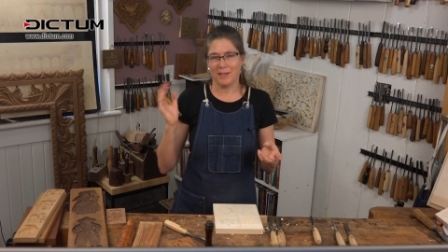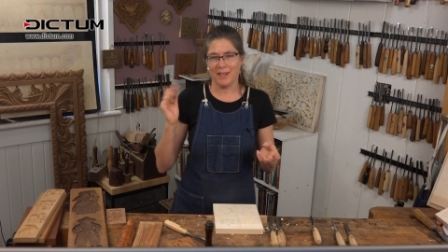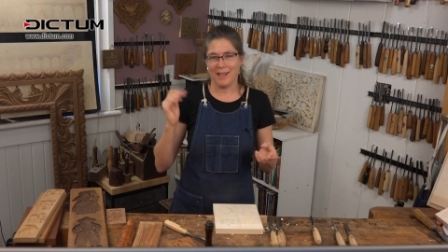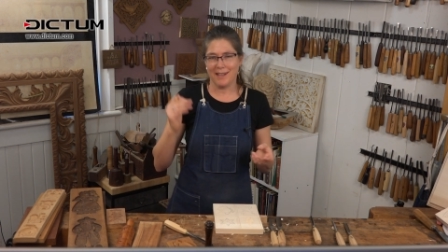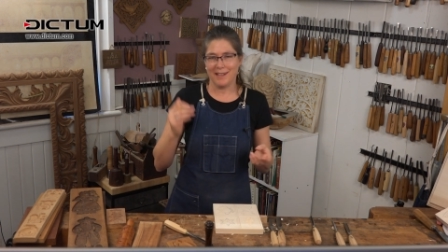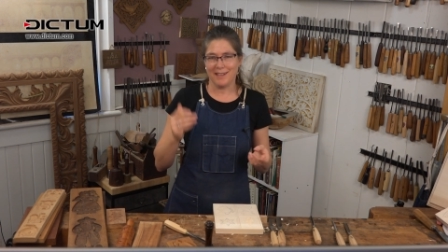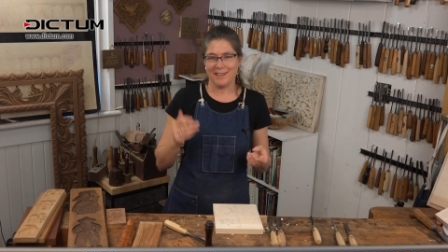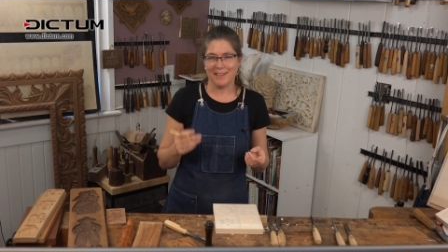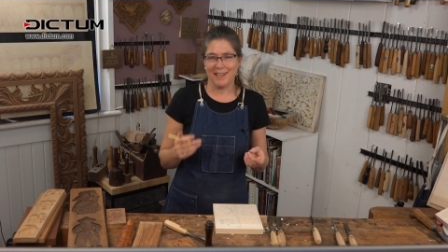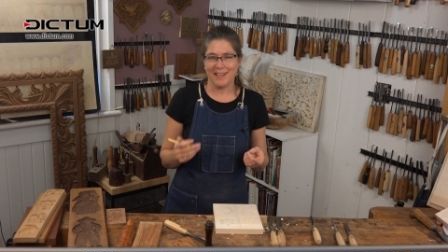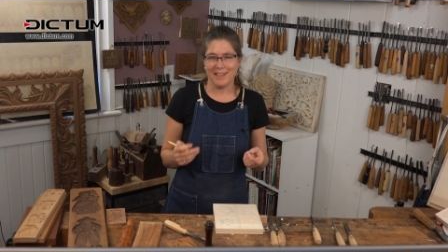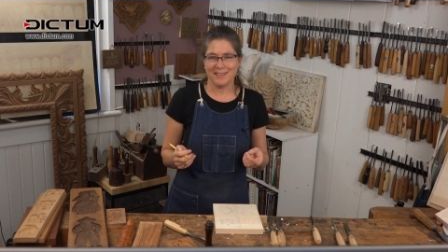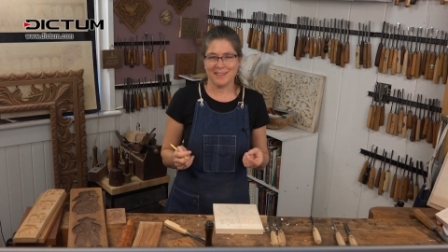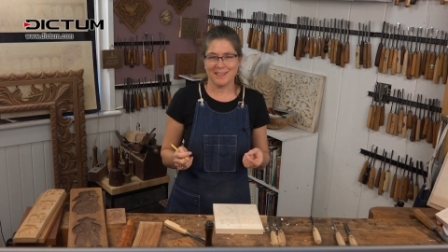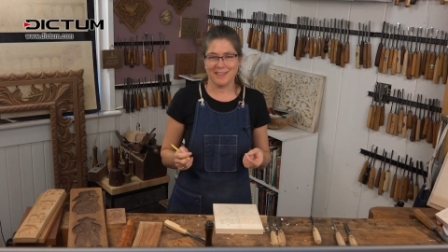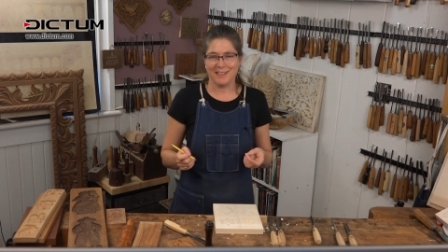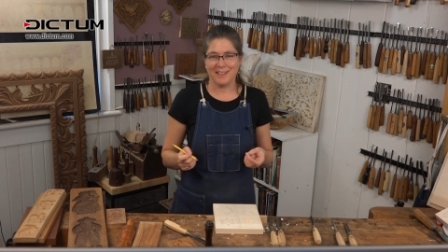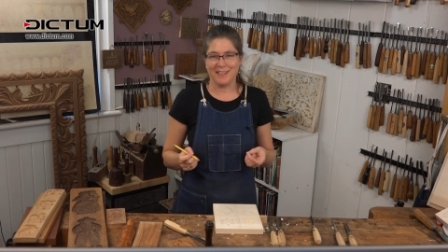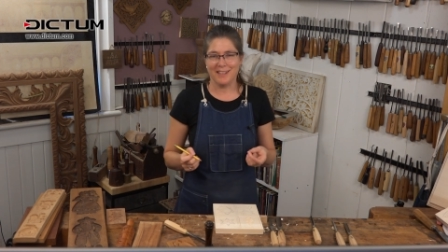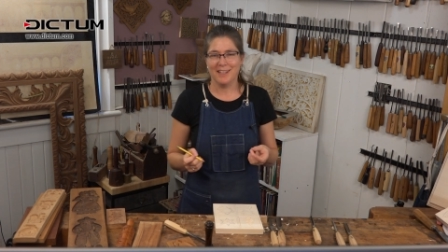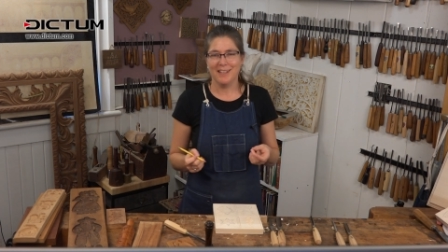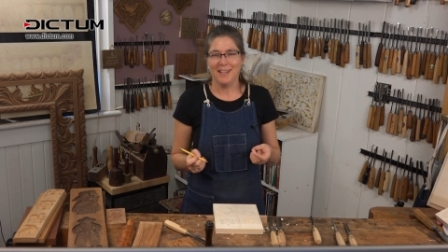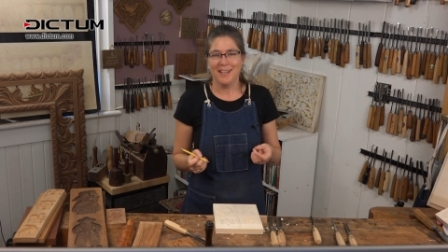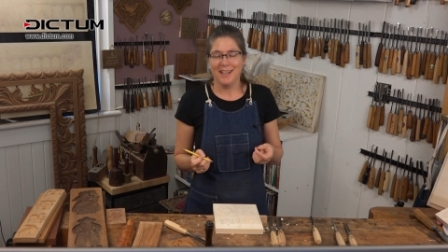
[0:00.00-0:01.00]
a
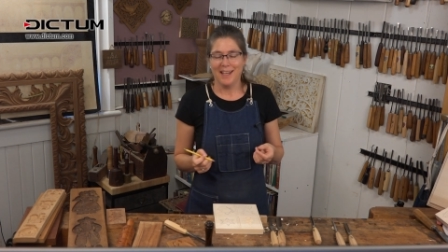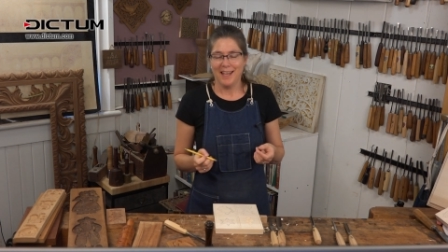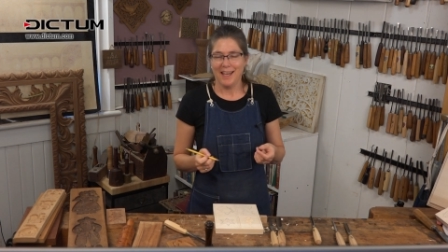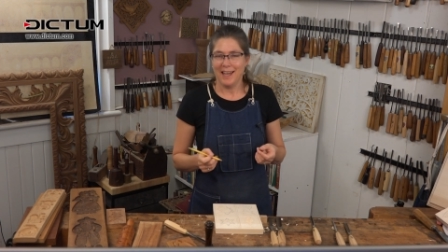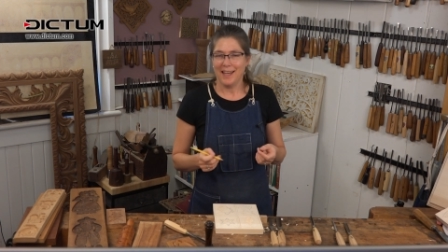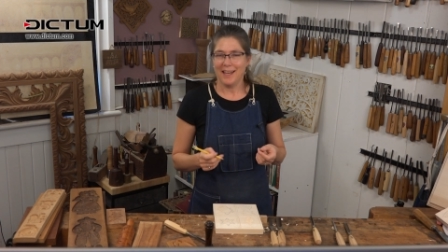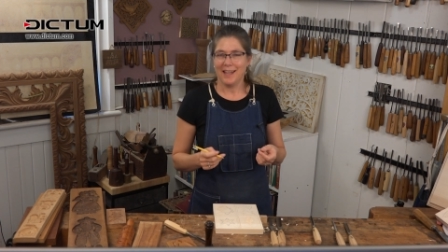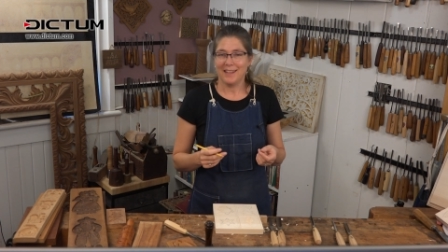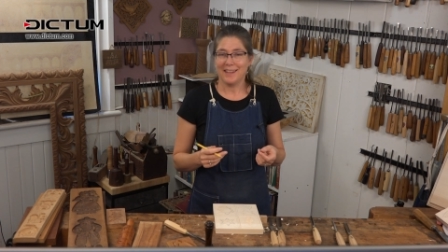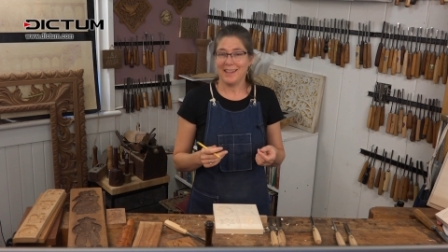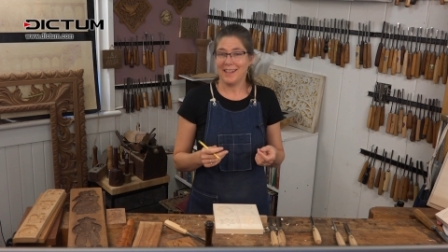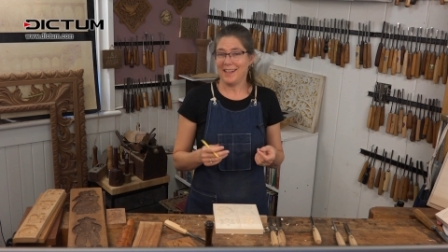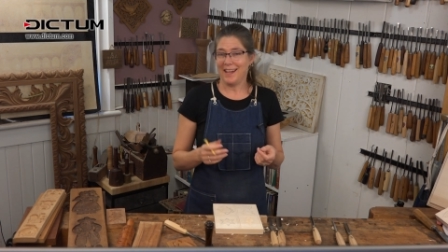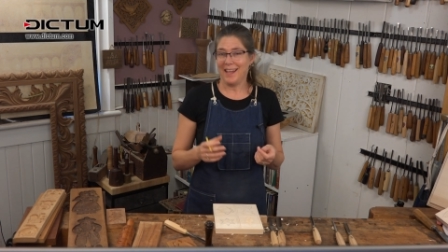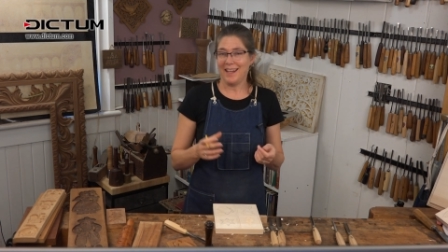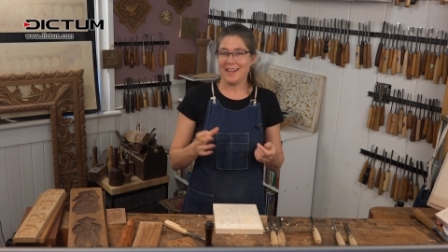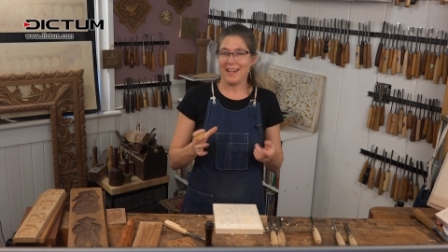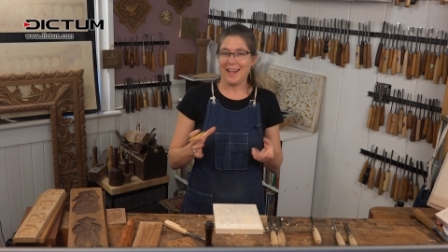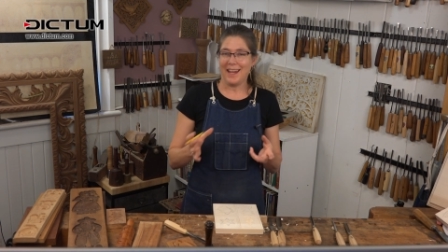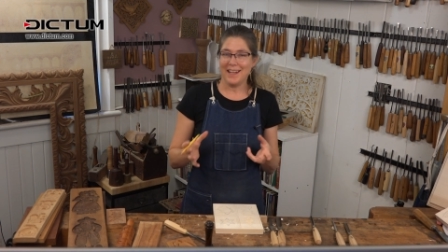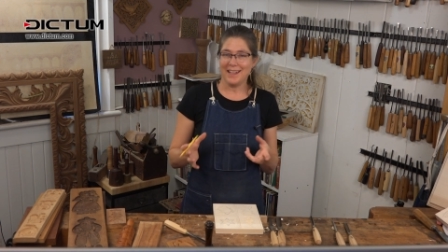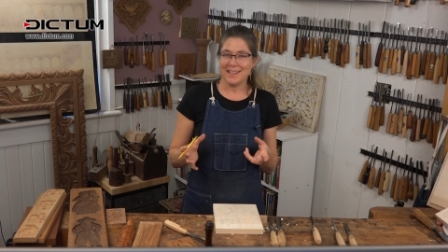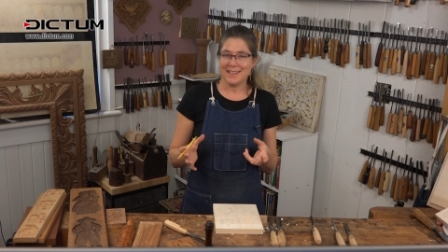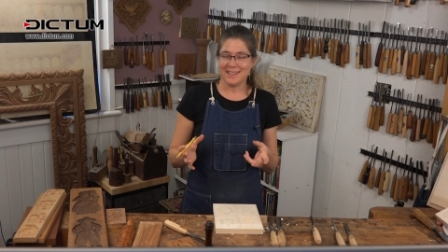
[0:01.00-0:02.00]
lesson that had
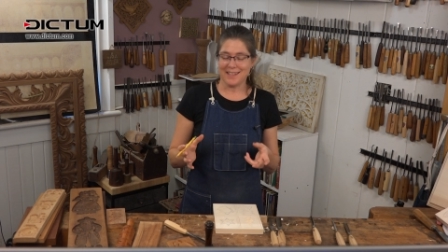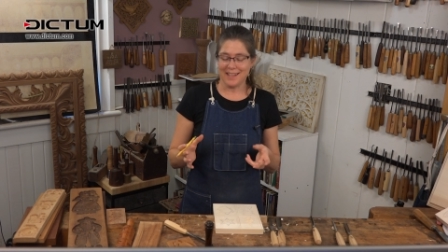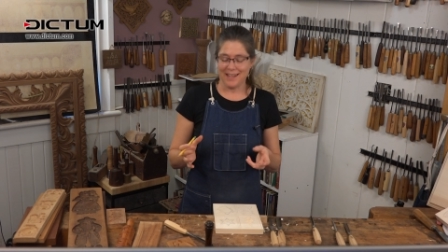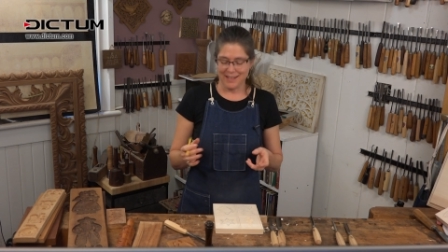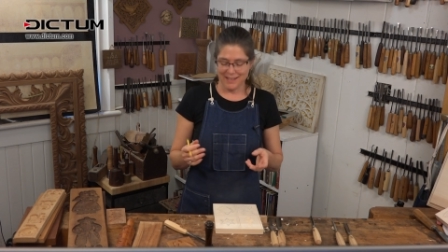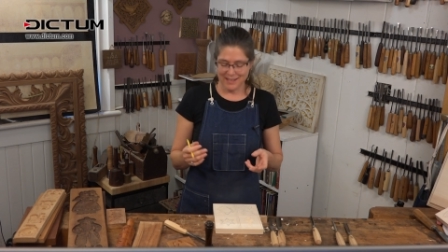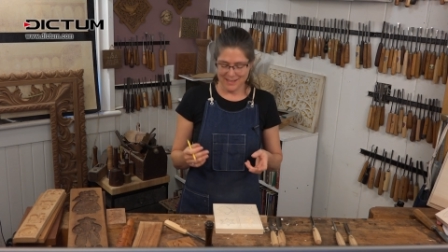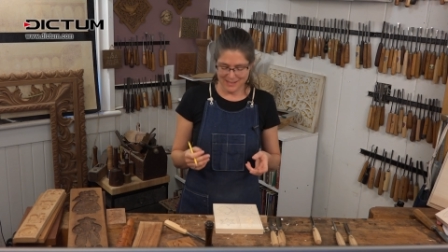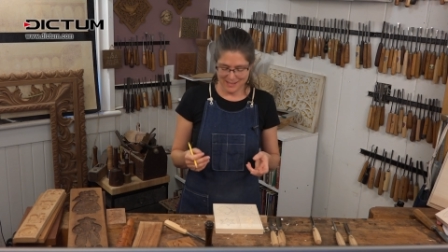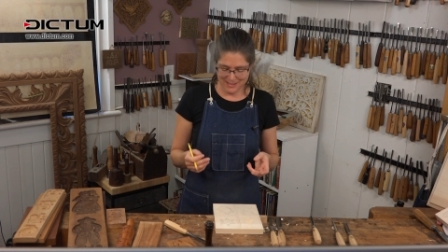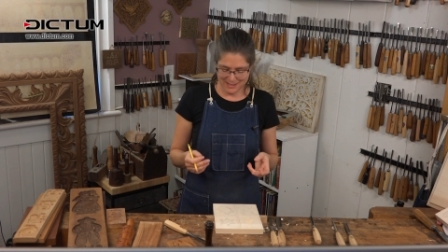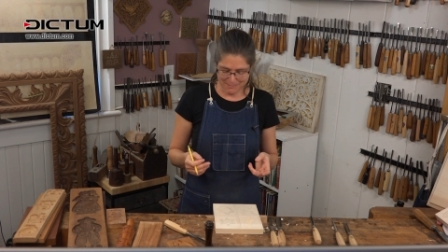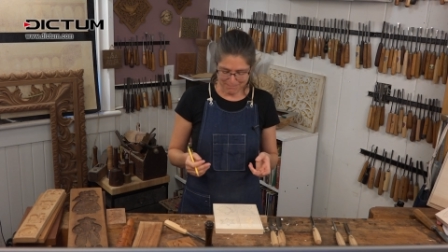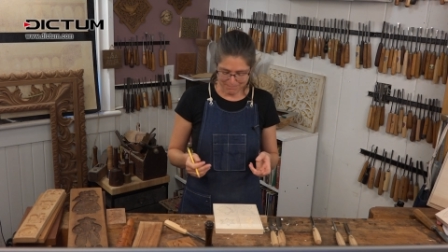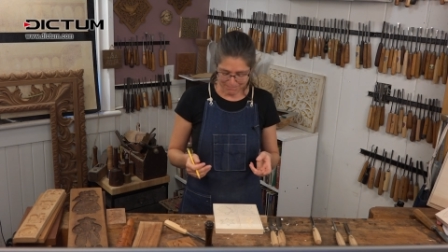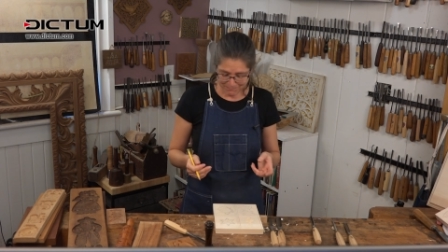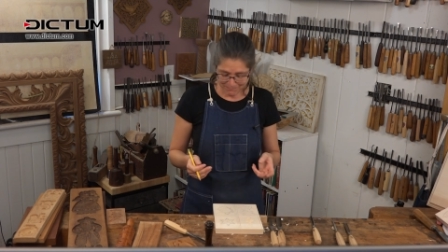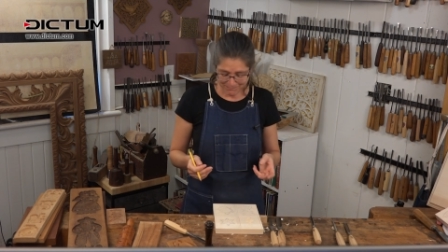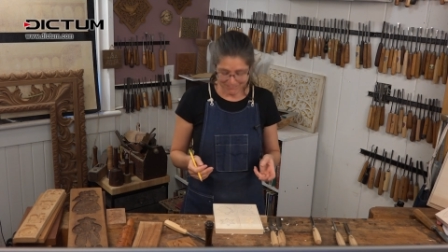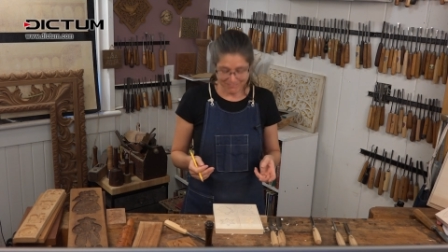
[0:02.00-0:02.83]
8 sides.